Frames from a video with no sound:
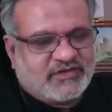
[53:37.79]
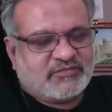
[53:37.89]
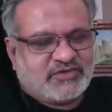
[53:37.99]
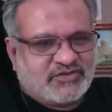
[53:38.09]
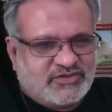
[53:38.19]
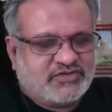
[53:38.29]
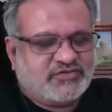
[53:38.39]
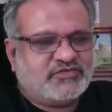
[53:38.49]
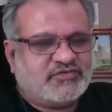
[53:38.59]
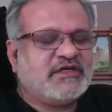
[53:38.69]
Number
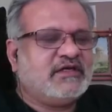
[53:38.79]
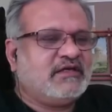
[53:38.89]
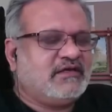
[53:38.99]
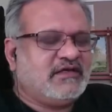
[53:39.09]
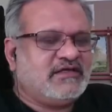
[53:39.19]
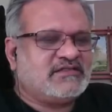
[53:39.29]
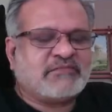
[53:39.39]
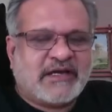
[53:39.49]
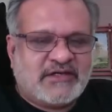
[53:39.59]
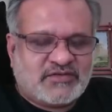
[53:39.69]
two is a
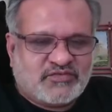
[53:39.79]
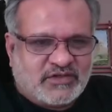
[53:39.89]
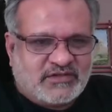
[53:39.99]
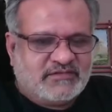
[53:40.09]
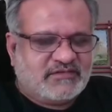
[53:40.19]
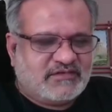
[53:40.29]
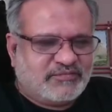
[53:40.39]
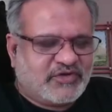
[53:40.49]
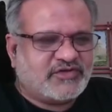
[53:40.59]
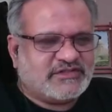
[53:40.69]
minor one,
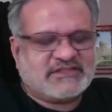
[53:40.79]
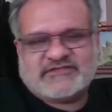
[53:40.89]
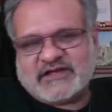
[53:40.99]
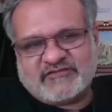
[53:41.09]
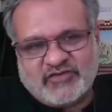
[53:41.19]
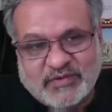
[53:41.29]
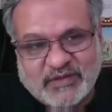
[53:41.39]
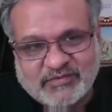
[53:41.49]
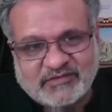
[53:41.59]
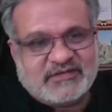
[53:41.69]
because it's very few
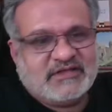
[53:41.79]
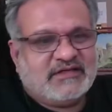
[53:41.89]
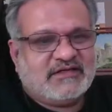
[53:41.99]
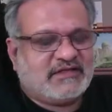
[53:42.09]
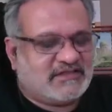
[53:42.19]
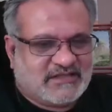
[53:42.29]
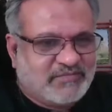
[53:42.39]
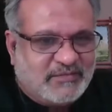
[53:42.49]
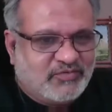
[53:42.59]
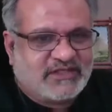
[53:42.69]
people. There are
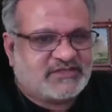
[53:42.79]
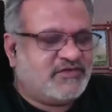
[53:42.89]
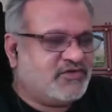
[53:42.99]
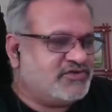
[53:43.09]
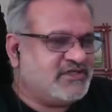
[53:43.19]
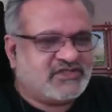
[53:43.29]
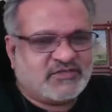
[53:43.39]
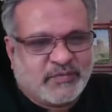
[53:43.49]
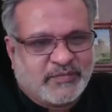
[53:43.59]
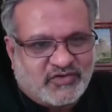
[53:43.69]
some people, as we know,
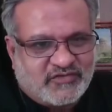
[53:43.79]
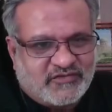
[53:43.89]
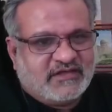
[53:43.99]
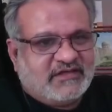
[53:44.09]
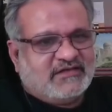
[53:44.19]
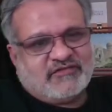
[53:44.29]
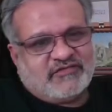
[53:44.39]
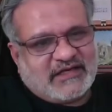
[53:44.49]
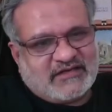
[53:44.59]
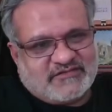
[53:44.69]
Shirzad Muminov.
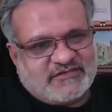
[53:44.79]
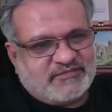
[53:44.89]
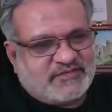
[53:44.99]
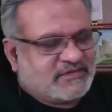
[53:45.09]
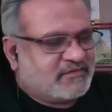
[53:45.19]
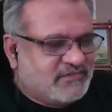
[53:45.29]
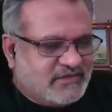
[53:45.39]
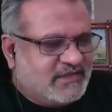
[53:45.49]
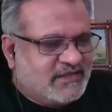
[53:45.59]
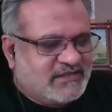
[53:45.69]
Then we have
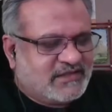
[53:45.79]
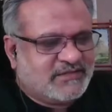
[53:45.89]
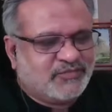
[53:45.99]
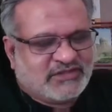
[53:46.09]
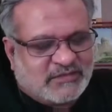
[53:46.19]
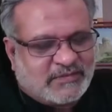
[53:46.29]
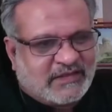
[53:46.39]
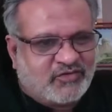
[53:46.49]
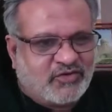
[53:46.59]
somebody like Timur Dadabayev.